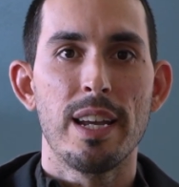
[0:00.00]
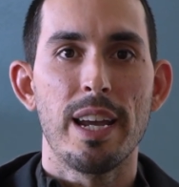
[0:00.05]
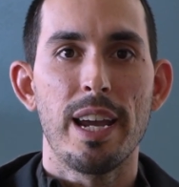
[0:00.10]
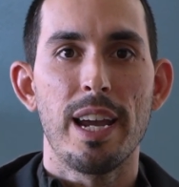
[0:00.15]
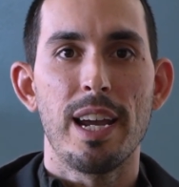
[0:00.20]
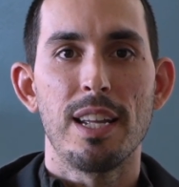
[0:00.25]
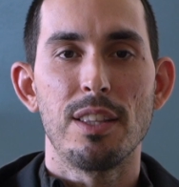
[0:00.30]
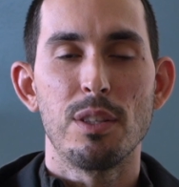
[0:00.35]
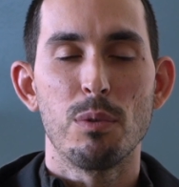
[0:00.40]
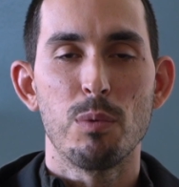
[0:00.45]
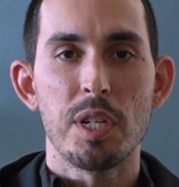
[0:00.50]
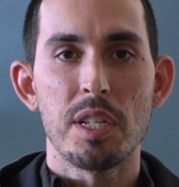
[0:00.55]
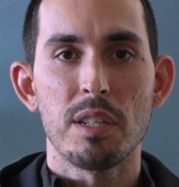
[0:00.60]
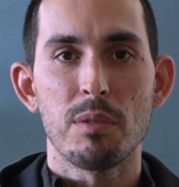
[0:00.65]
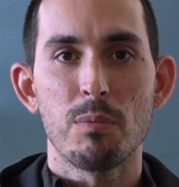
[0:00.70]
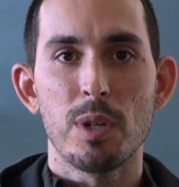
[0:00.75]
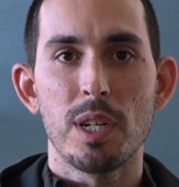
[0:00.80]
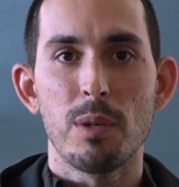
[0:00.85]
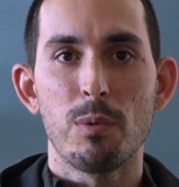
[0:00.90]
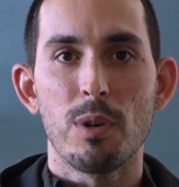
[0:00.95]
And the
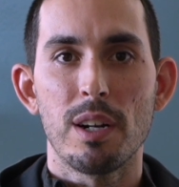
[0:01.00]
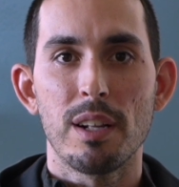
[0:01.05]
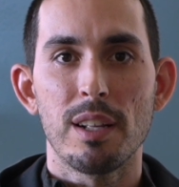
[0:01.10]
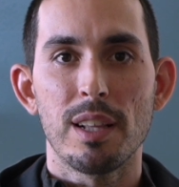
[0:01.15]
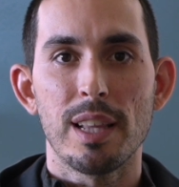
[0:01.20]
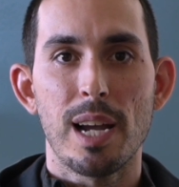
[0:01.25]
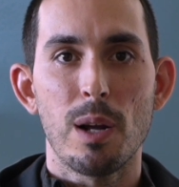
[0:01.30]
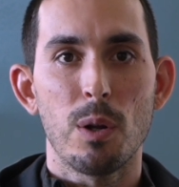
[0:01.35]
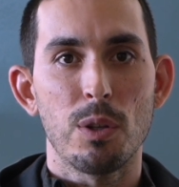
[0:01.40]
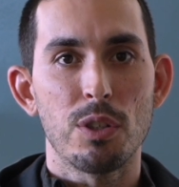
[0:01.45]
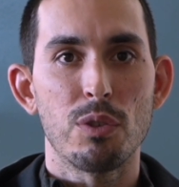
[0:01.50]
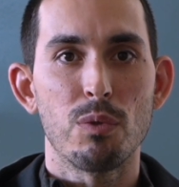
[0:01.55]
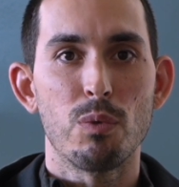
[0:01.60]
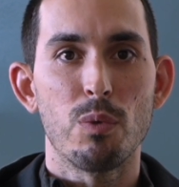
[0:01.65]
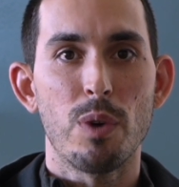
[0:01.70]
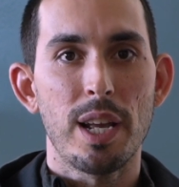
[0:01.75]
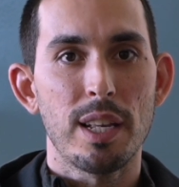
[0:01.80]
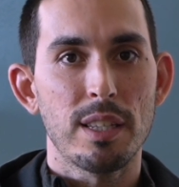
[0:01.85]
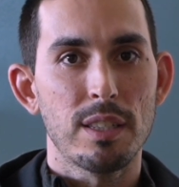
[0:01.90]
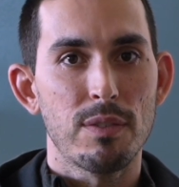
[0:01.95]
reason we want to allow it to
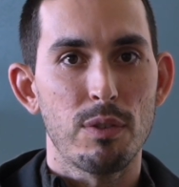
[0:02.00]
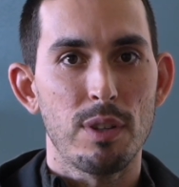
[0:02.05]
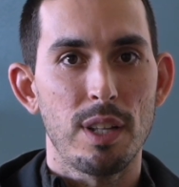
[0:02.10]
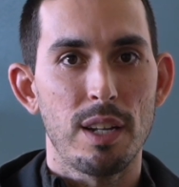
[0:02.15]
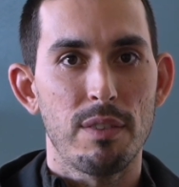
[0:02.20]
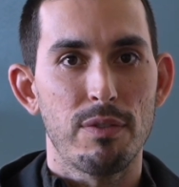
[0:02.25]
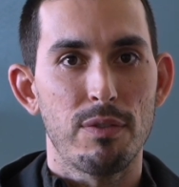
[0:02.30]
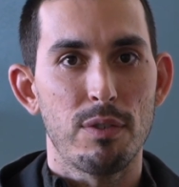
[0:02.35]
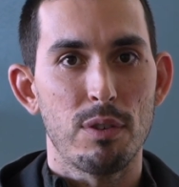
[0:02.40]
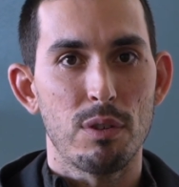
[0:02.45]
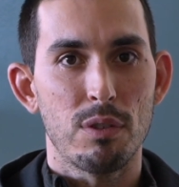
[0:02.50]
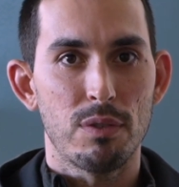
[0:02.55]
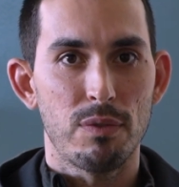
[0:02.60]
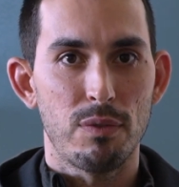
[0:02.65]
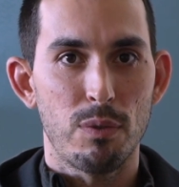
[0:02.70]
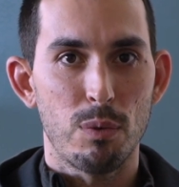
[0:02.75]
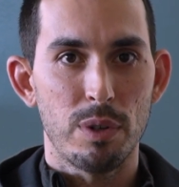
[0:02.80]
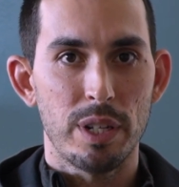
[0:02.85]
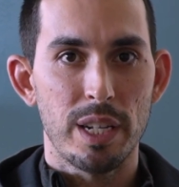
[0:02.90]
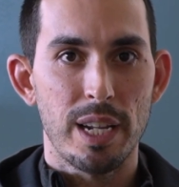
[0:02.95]
rest for that first
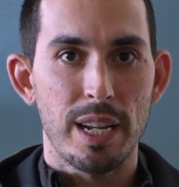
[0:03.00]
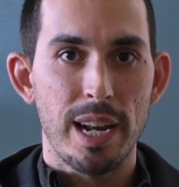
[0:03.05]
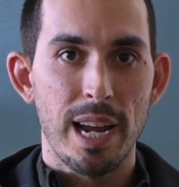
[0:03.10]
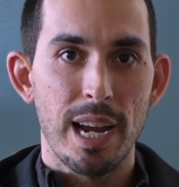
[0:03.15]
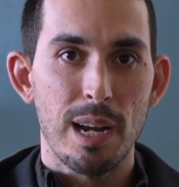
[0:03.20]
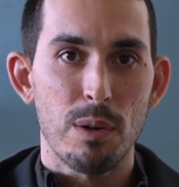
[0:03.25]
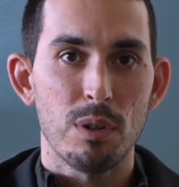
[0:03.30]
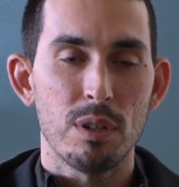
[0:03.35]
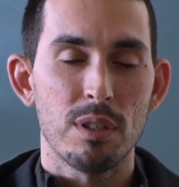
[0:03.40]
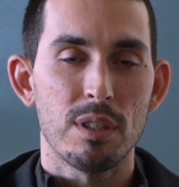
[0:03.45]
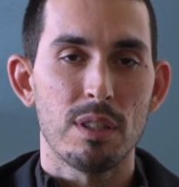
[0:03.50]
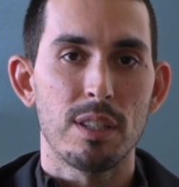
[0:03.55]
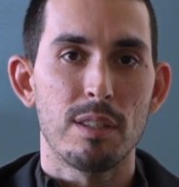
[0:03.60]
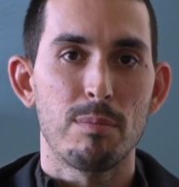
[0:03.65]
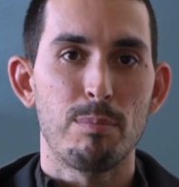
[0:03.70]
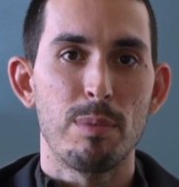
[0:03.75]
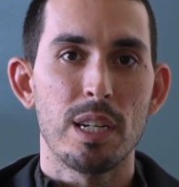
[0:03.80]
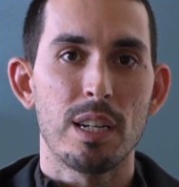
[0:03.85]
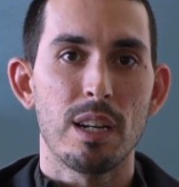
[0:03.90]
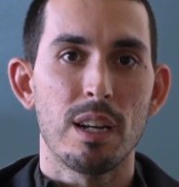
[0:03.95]
48 hours is
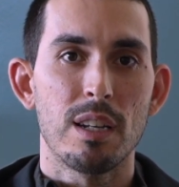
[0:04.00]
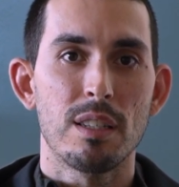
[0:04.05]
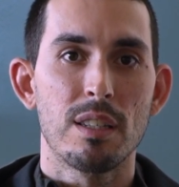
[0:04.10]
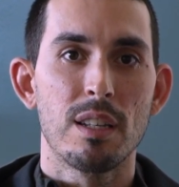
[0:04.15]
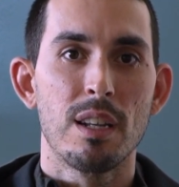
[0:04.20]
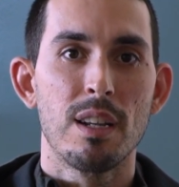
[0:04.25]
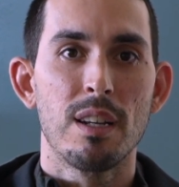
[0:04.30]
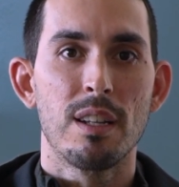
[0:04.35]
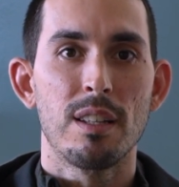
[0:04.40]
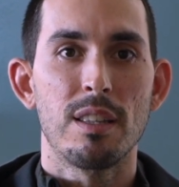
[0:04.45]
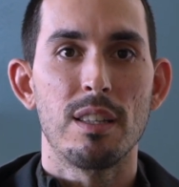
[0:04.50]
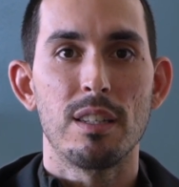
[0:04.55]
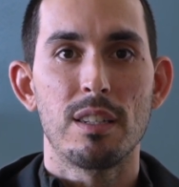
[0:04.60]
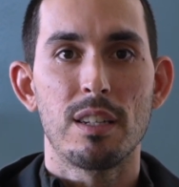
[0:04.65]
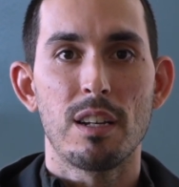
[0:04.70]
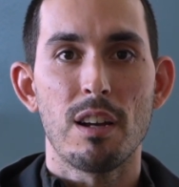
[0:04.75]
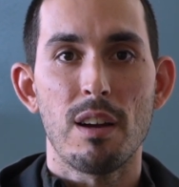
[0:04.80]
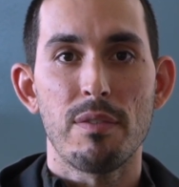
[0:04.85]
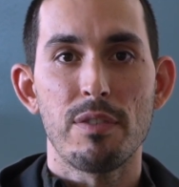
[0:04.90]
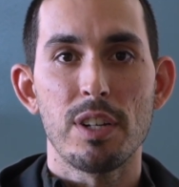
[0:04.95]
because the
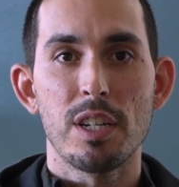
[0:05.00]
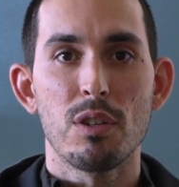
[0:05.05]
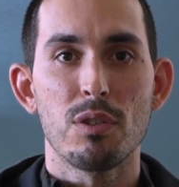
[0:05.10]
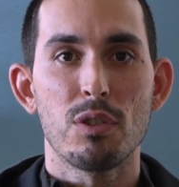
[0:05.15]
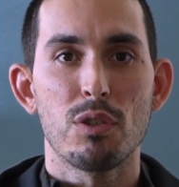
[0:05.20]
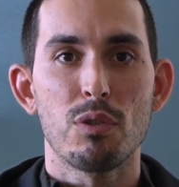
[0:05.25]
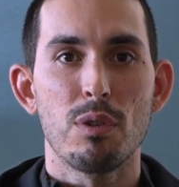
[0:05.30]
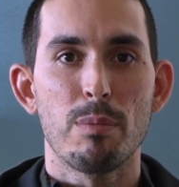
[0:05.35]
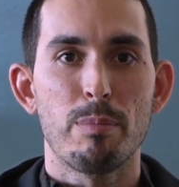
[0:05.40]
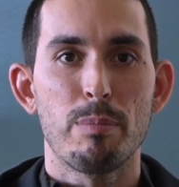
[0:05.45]
coffee goes through a